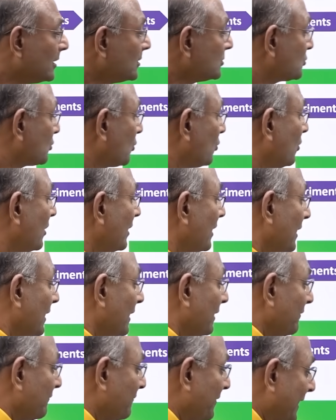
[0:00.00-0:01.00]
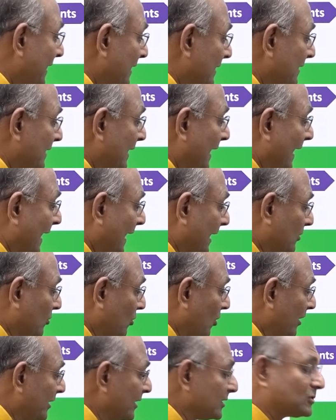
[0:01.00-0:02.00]
So when the
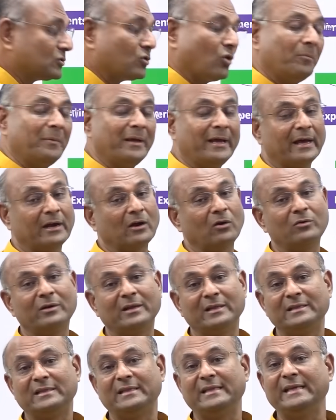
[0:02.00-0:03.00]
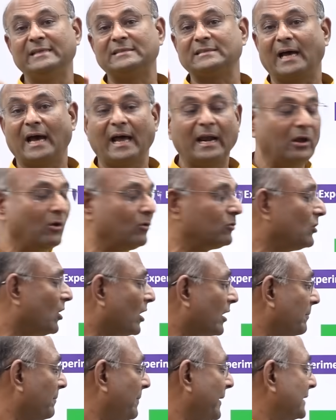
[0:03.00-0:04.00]
electron is roaming around in these allowed
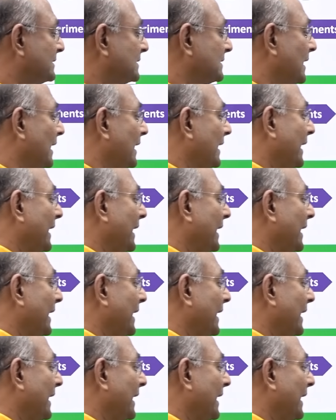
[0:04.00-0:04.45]
orbits,